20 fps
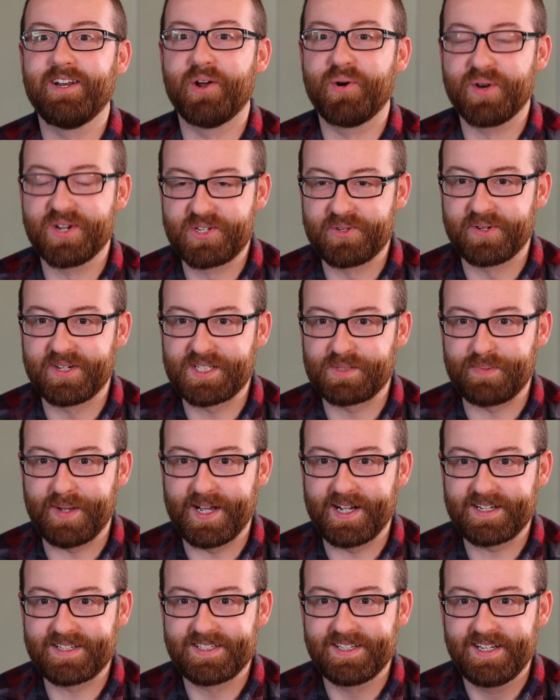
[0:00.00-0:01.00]
know what to
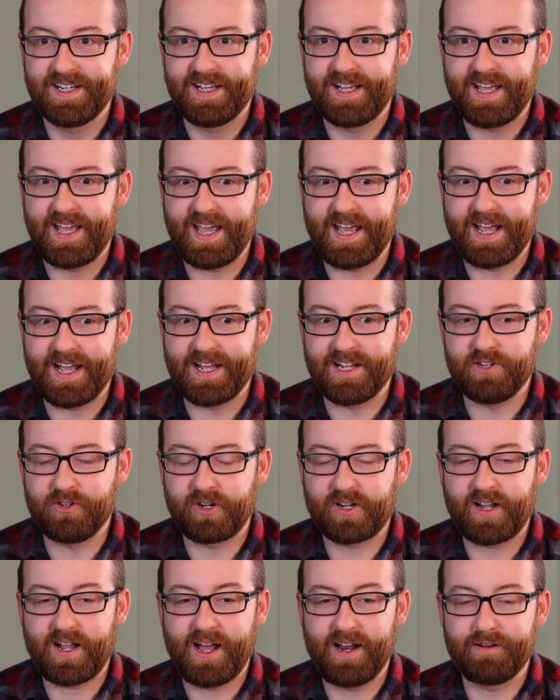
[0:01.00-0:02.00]
expect, and you
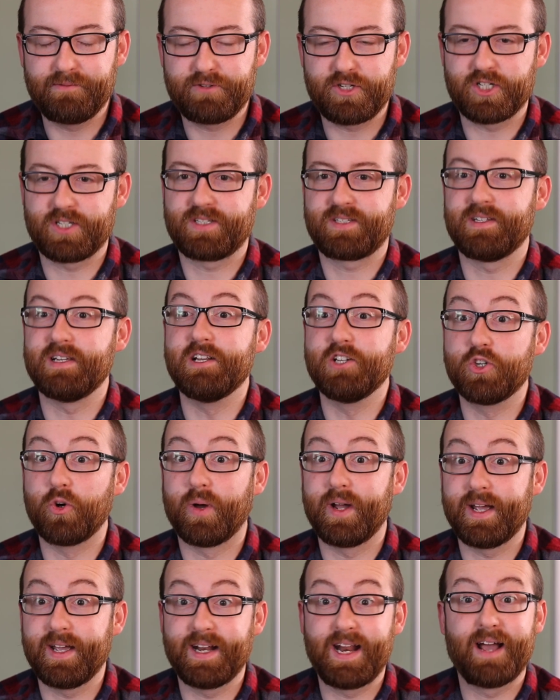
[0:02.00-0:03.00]
can kind of just
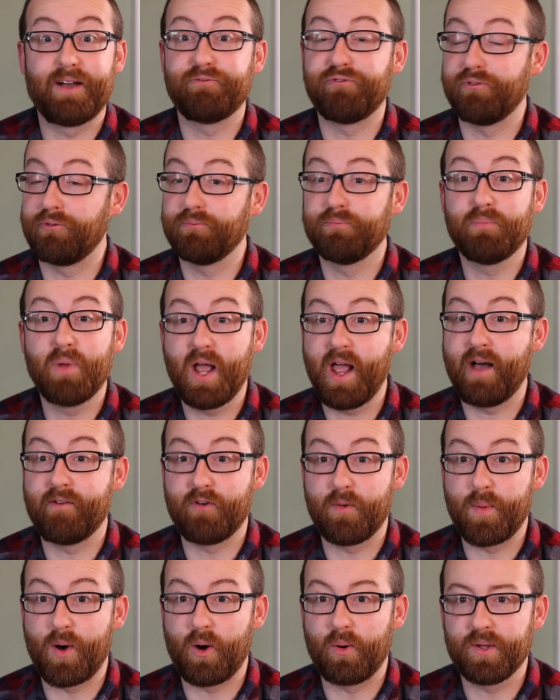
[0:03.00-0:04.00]
enjoy it and have a
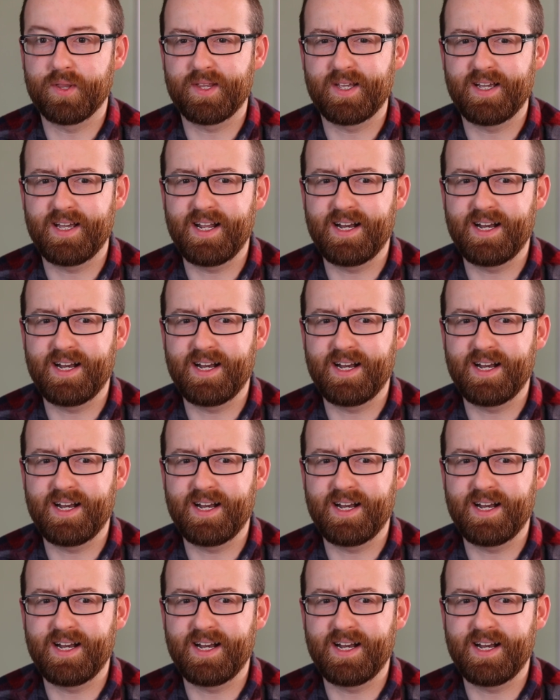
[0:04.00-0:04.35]
ball with it.